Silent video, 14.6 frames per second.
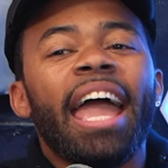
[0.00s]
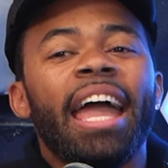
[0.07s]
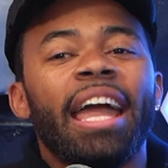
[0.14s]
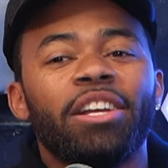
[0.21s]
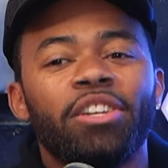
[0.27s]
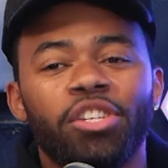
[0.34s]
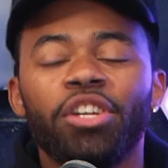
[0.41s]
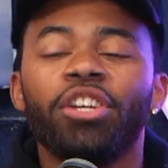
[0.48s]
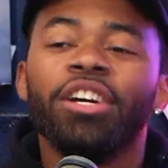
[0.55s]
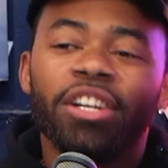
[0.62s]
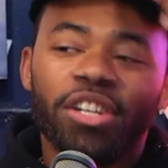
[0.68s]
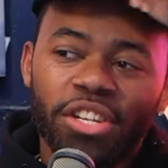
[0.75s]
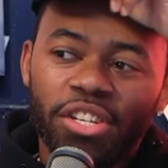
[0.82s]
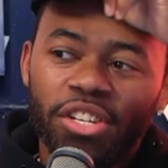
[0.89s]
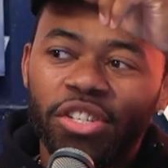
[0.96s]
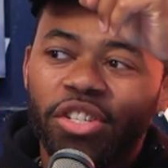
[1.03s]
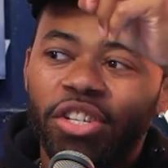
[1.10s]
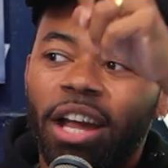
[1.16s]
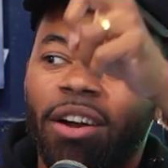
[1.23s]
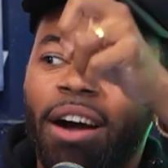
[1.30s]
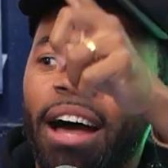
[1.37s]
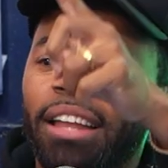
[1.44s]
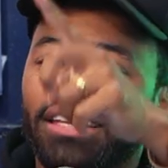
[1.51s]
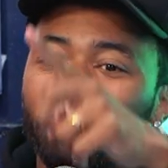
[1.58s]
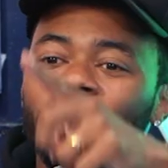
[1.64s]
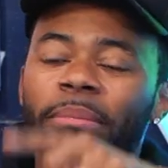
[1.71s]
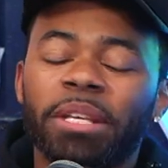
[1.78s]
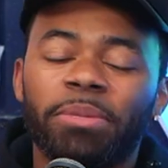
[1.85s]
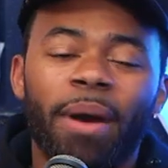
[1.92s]
Shout out to, To my be fair, engineer's we- family. Shout out Ali,
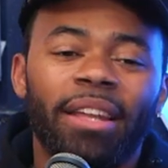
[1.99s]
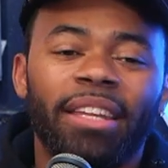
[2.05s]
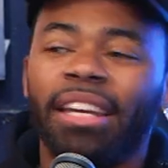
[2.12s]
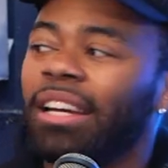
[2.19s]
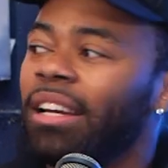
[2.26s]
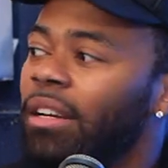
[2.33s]
my to, Mixed Ali.